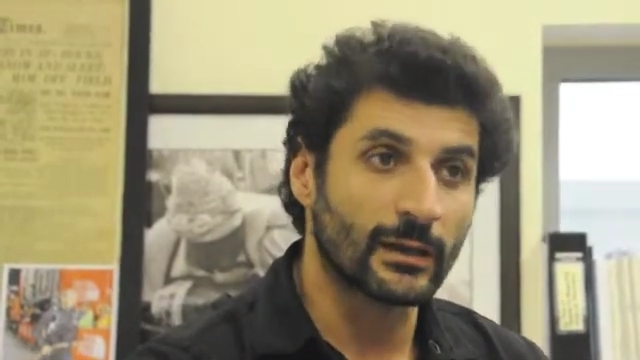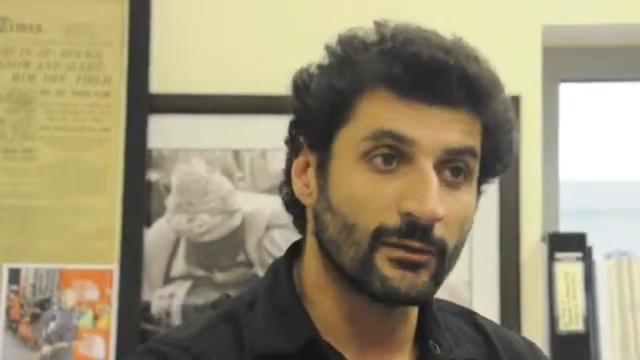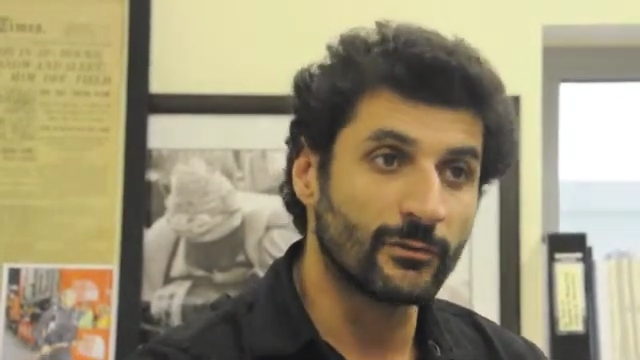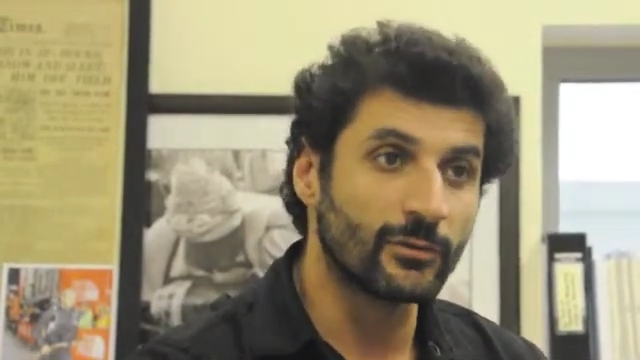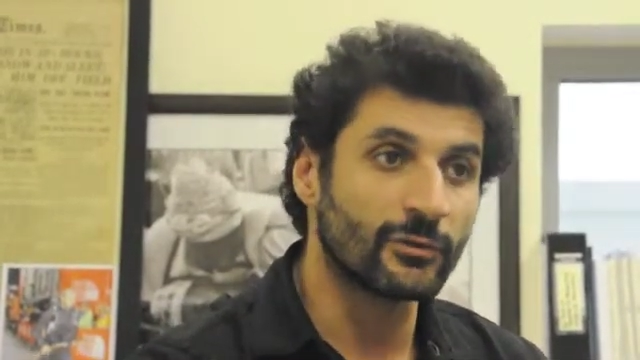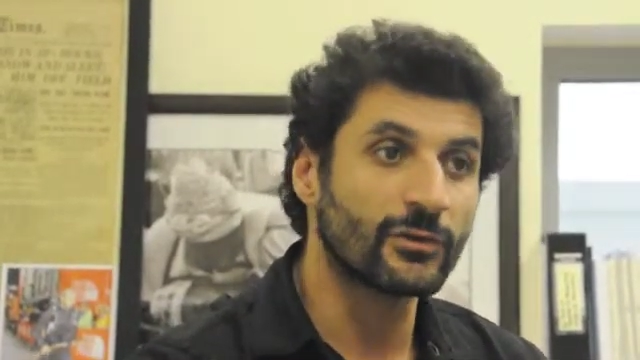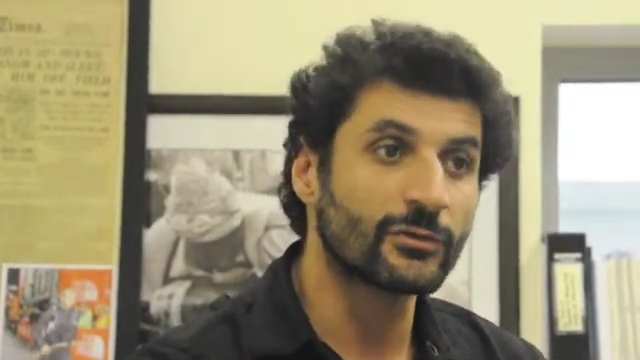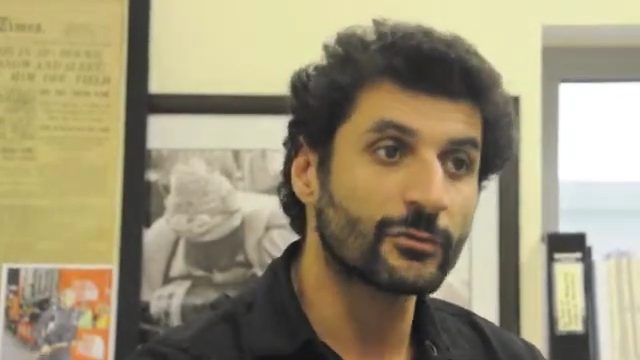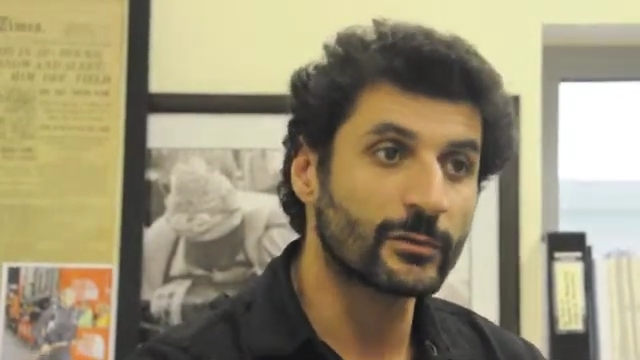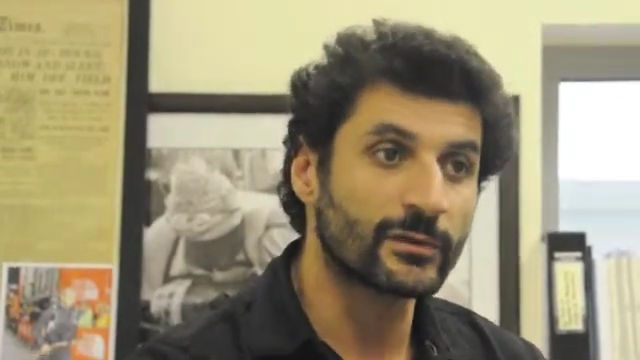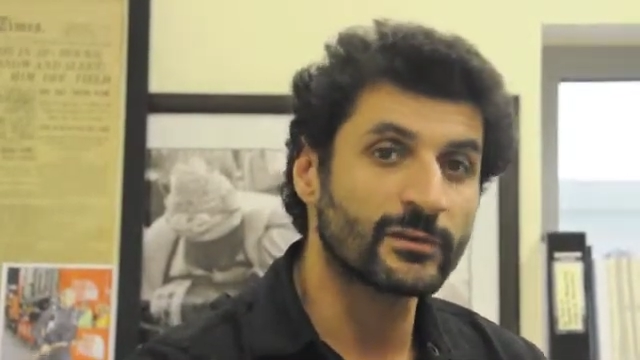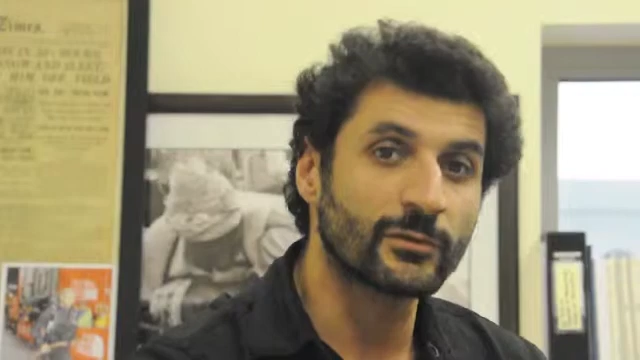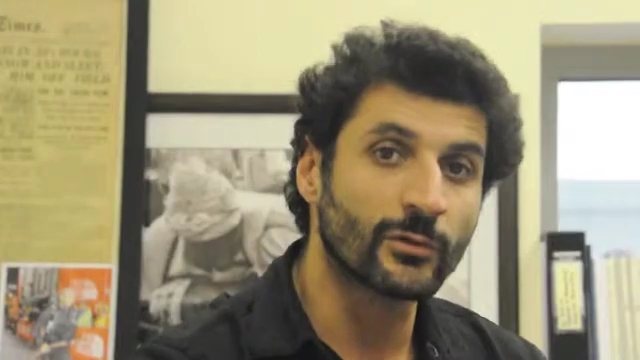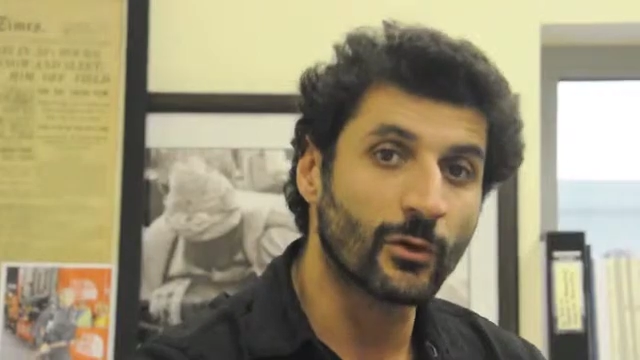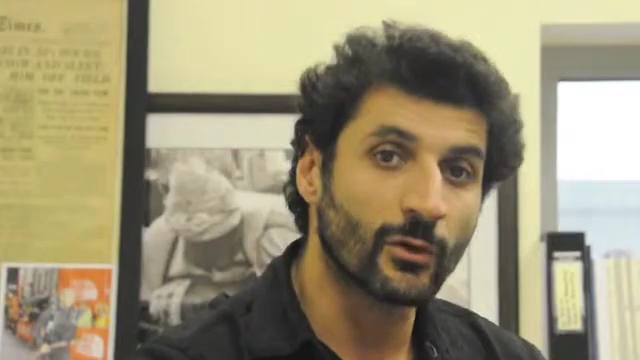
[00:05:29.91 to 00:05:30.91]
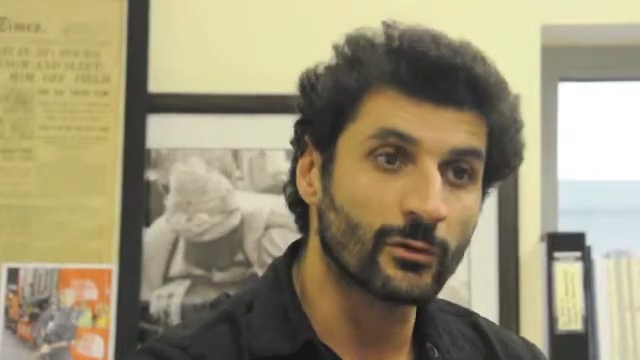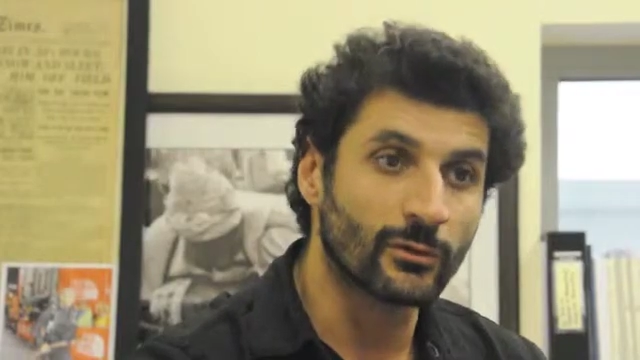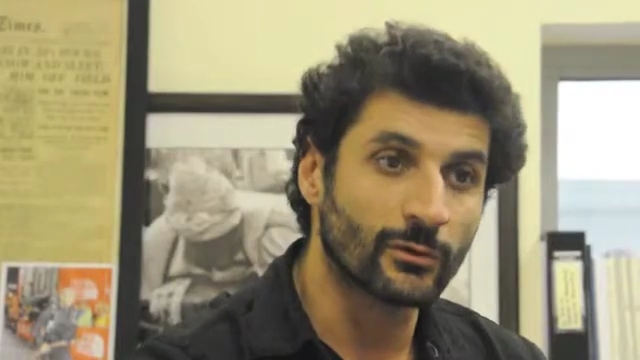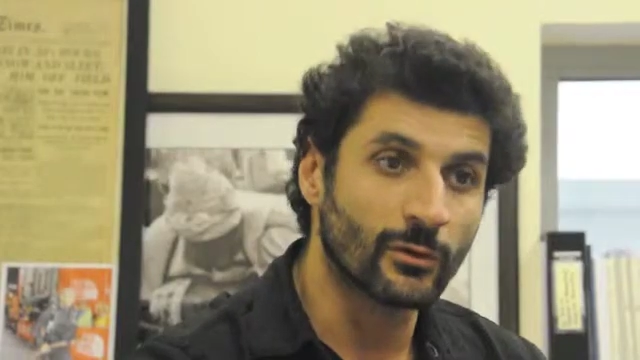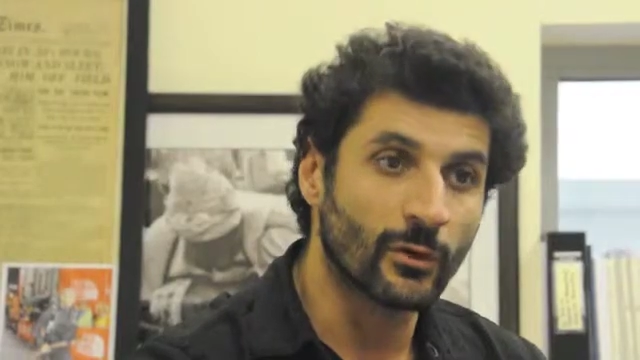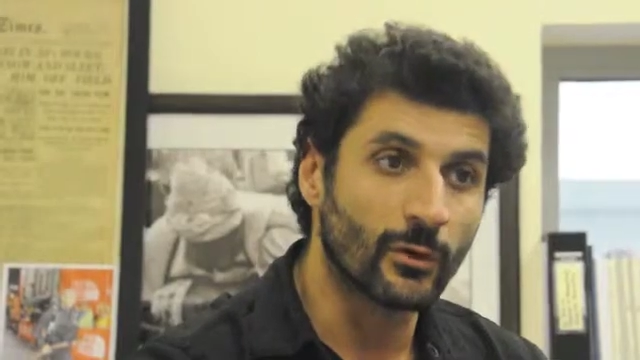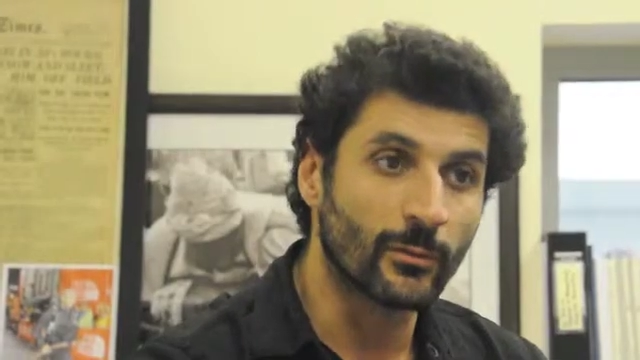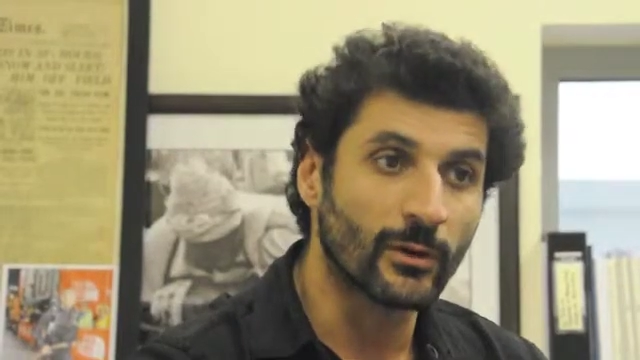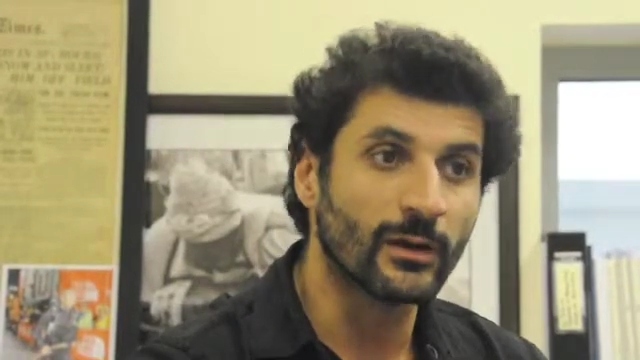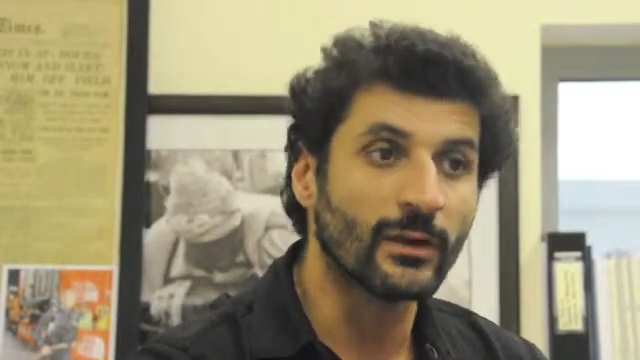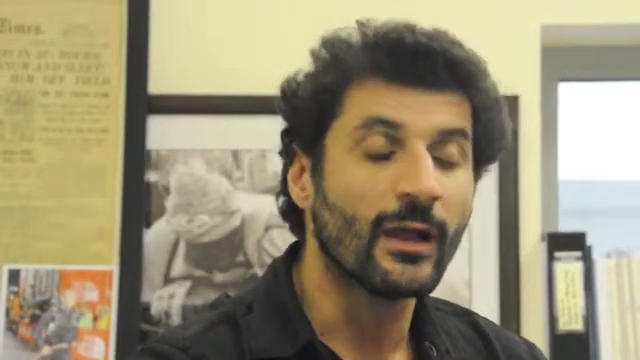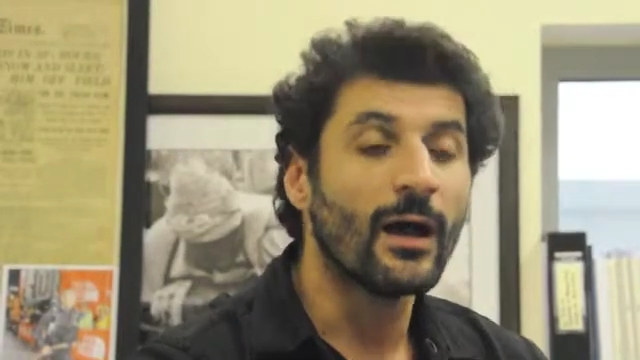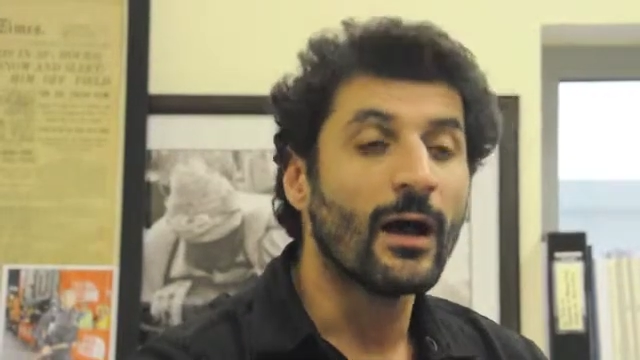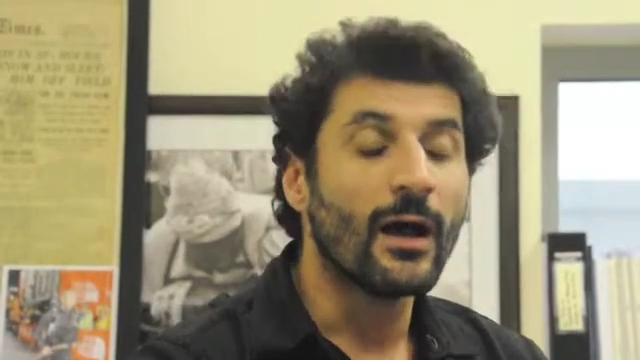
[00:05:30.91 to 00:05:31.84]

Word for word: If you just restore the normal